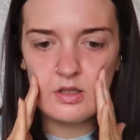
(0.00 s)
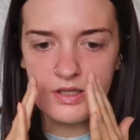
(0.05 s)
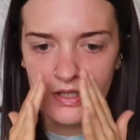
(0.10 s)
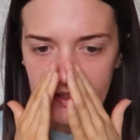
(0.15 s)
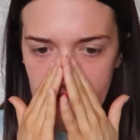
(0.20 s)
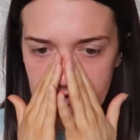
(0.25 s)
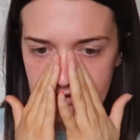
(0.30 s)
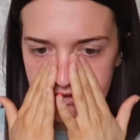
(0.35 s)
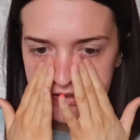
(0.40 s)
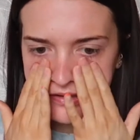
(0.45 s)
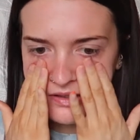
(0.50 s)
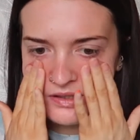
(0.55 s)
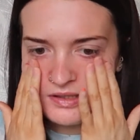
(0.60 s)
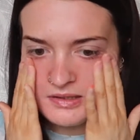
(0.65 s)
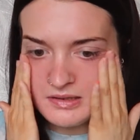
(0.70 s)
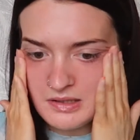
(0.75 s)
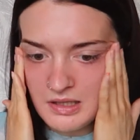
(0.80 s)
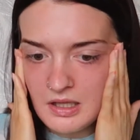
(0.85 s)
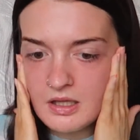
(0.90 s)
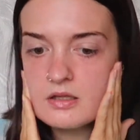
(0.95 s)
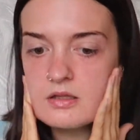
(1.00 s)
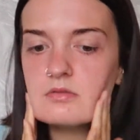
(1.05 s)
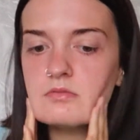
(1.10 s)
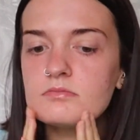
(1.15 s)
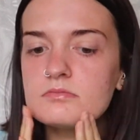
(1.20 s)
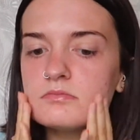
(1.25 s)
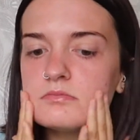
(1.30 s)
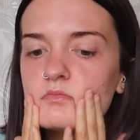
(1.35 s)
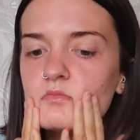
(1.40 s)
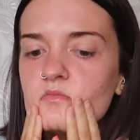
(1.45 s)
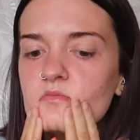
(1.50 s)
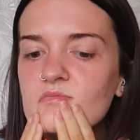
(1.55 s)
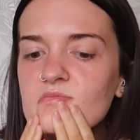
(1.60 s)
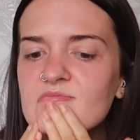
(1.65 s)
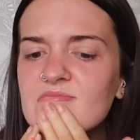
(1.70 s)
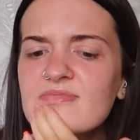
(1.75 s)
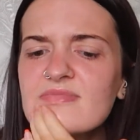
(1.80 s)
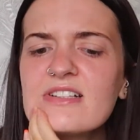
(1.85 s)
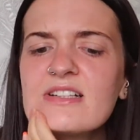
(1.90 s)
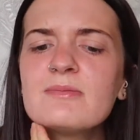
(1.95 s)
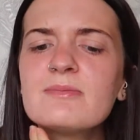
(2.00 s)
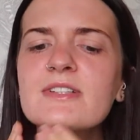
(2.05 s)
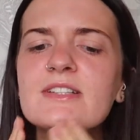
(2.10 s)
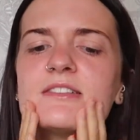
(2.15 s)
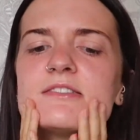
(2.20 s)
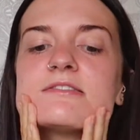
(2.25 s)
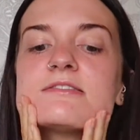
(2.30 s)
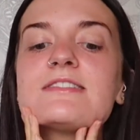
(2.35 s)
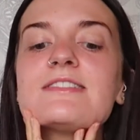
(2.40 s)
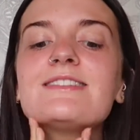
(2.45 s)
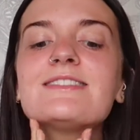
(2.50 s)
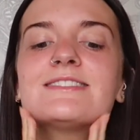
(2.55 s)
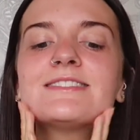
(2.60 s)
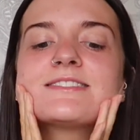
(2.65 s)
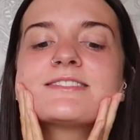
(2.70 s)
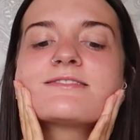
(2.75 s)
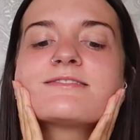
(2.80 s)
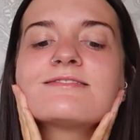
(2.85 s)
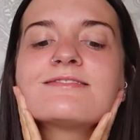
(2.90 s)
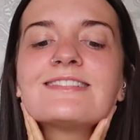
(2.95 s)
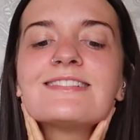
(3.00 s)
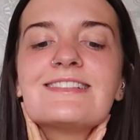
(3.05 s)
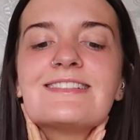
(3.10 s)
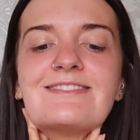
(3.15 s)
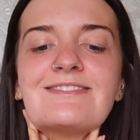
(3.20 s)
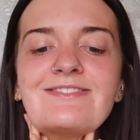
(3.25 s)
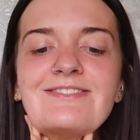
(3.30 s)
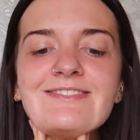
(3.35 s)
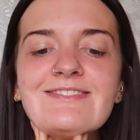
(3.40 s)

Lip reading: I actually like that. I mean, although it says oil